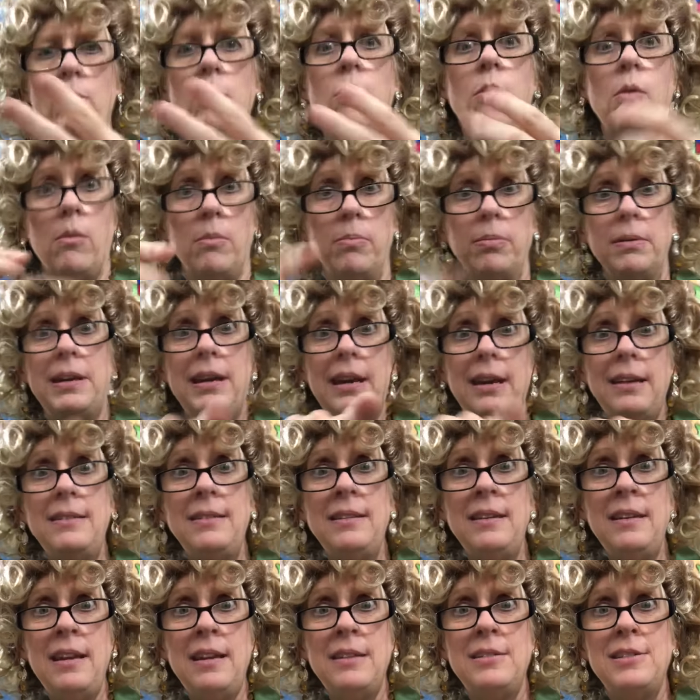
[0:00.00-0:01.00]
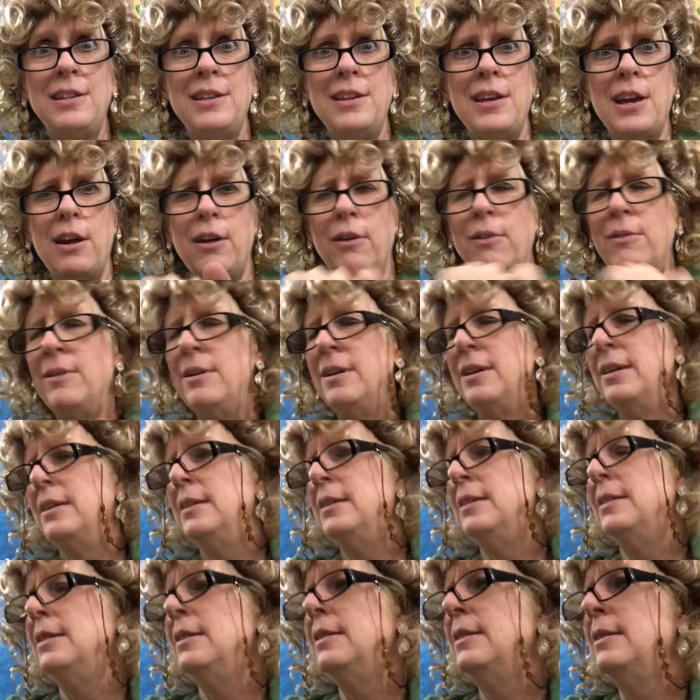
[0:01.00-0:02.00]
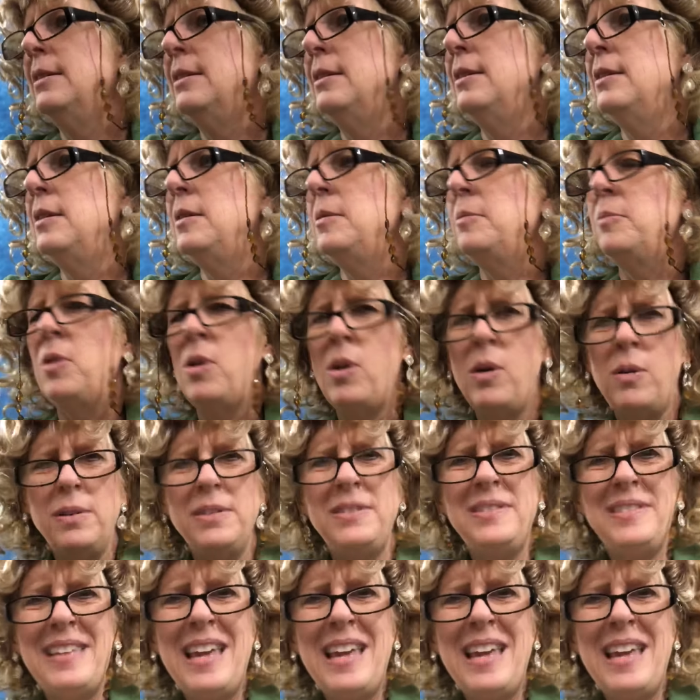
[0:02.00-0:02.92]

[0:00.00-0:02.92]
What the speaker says: Oh, I'm getting it, you know. But I was